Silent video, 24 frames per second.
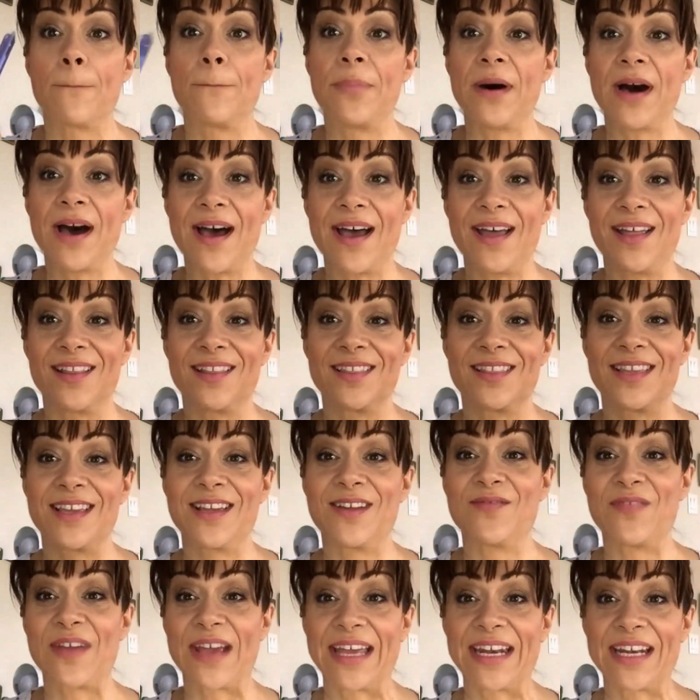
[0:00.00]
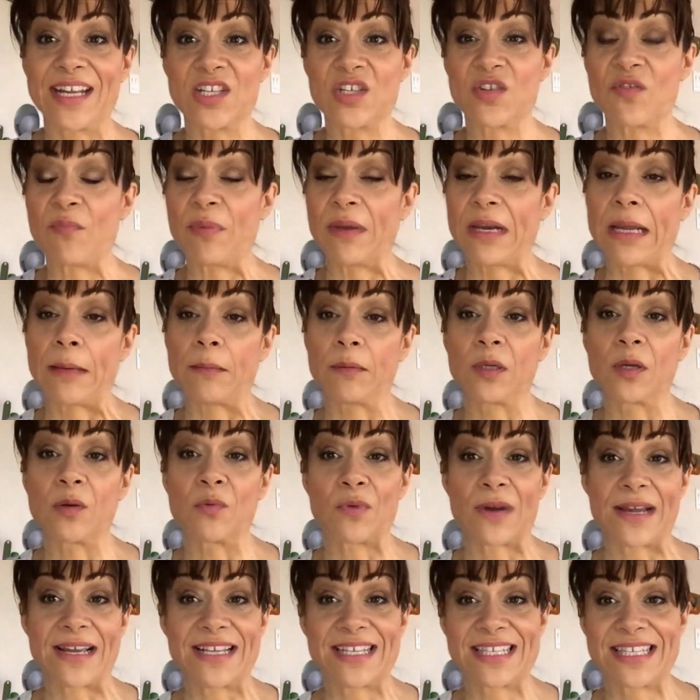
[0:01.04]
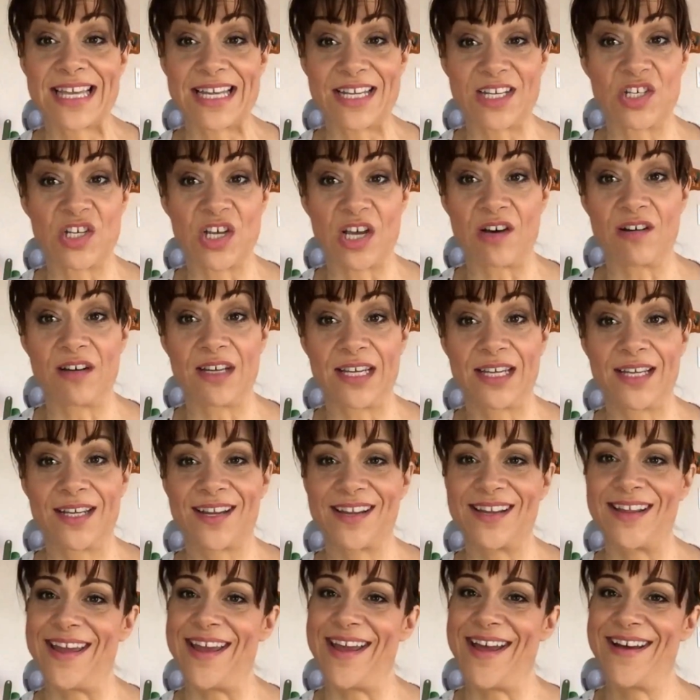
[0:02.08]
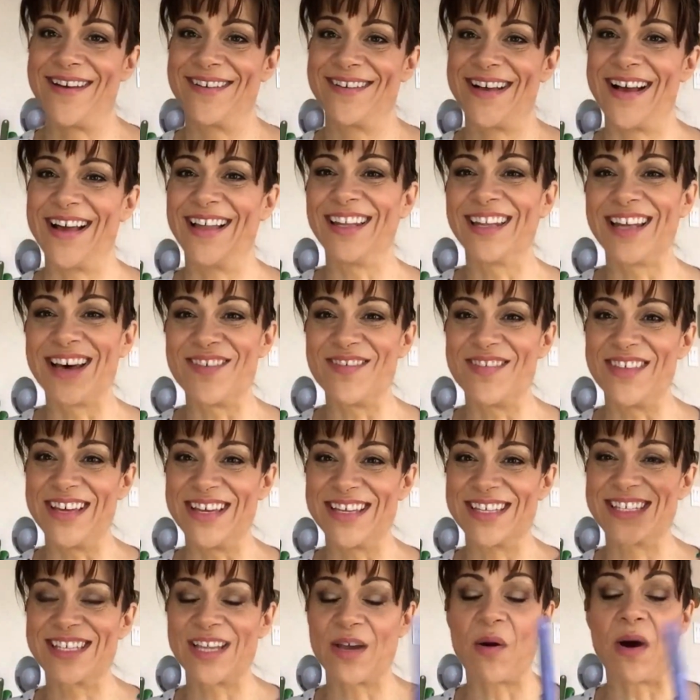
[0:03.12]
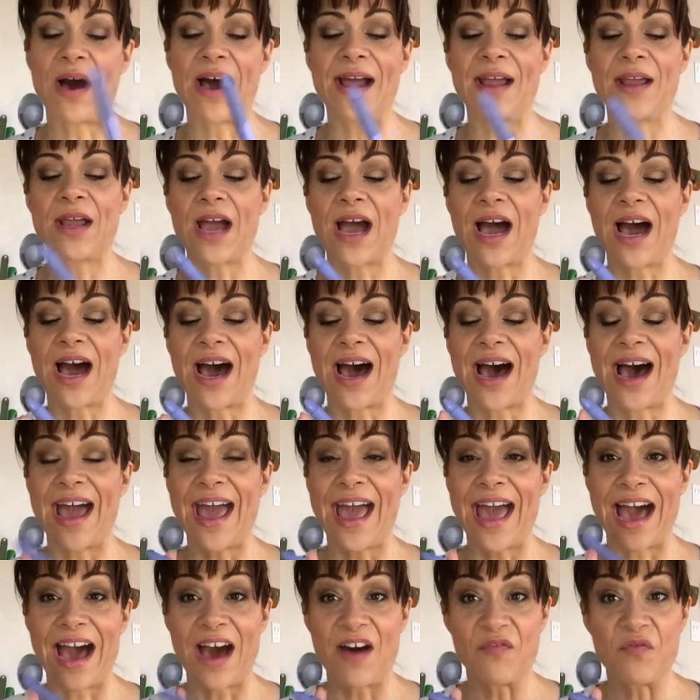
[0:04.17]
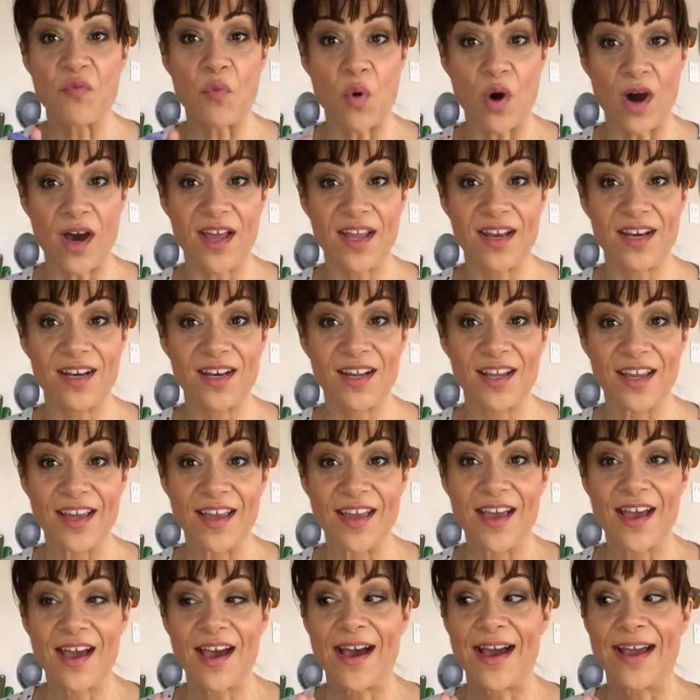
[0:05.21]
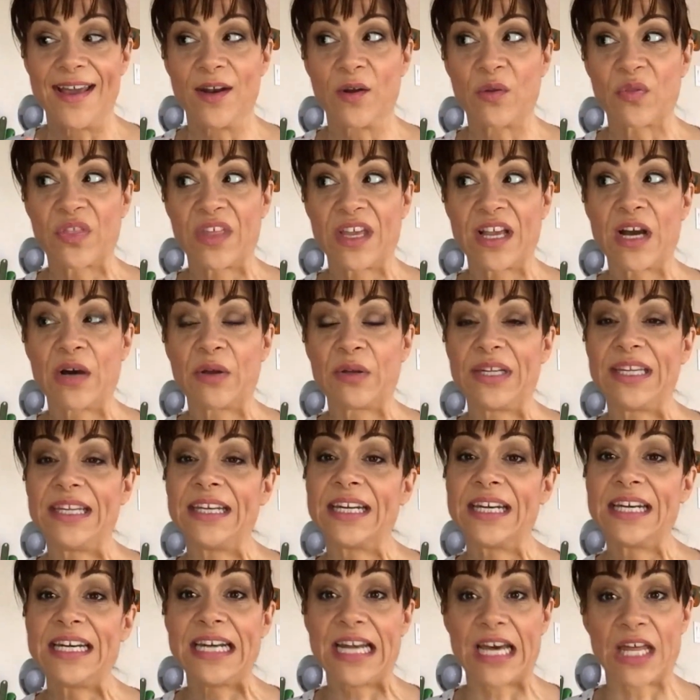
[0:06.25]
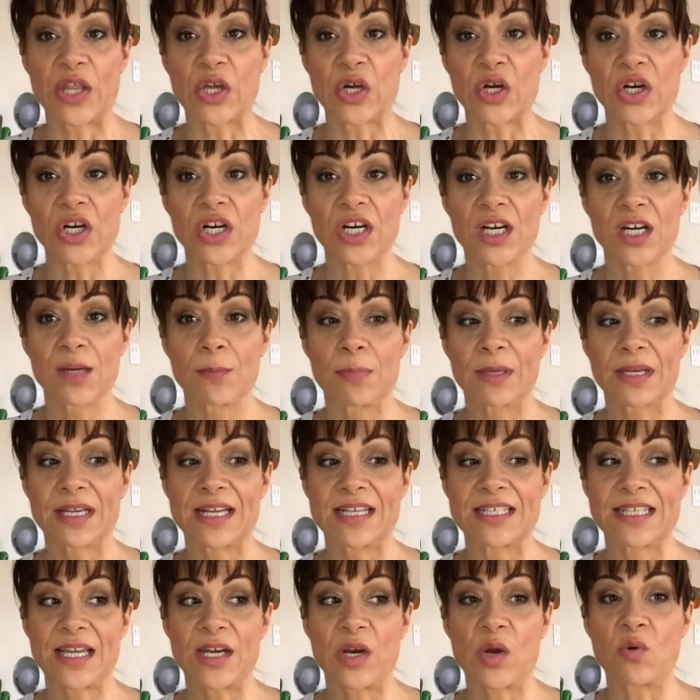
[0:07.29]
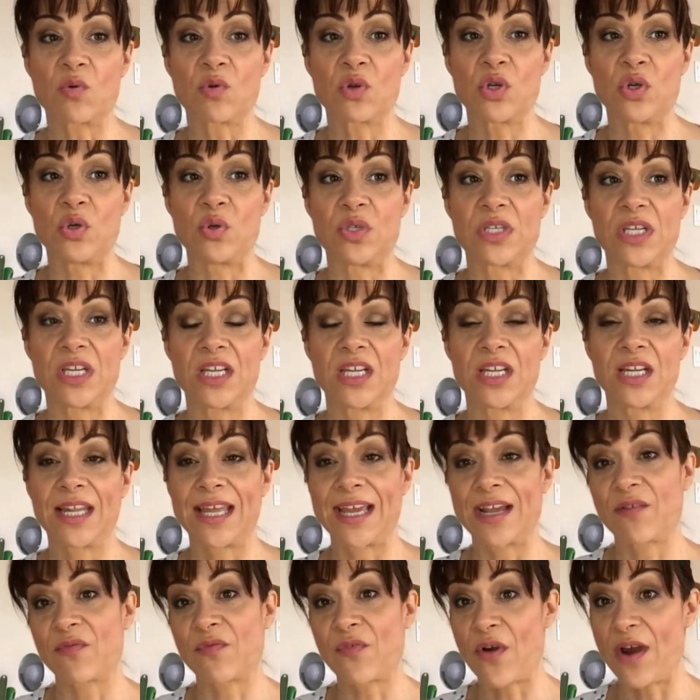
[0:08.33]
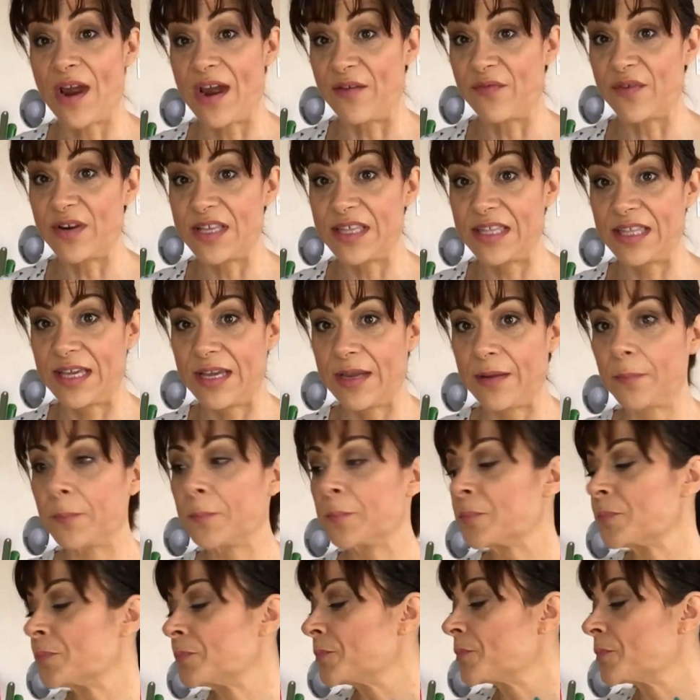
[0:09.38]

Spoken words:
But the advantage of being able to erase that gel ink, yeah, I love this. So I have one. I don't think I'll need another because I don't use it like for everything.